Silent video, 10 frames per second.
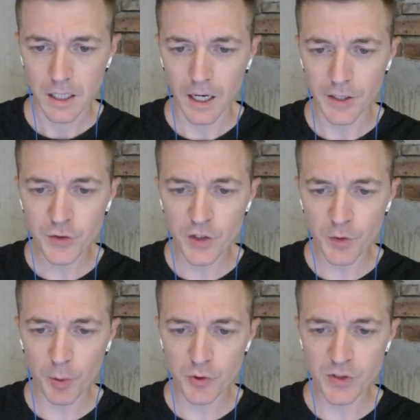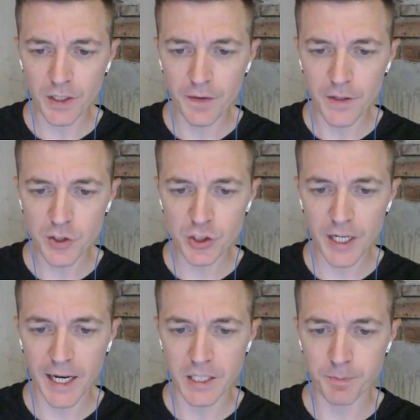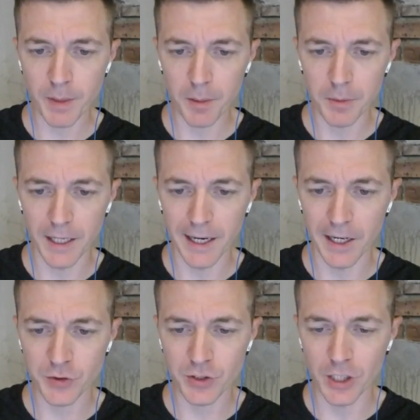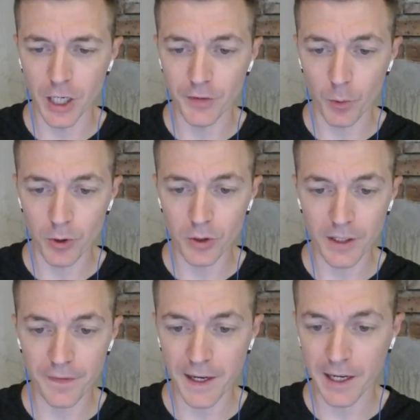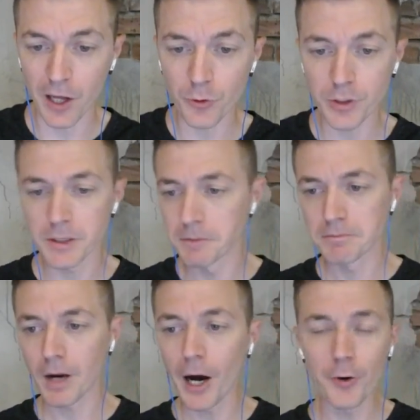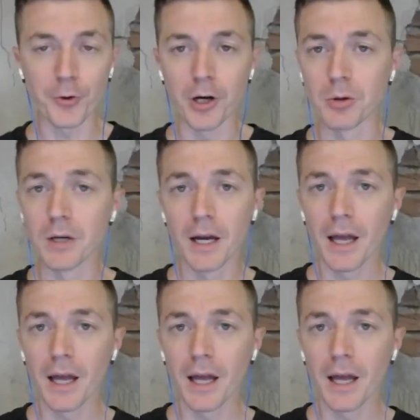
Is this person in this chat, Pamela asked, that we're looking at that gallery? I don't know.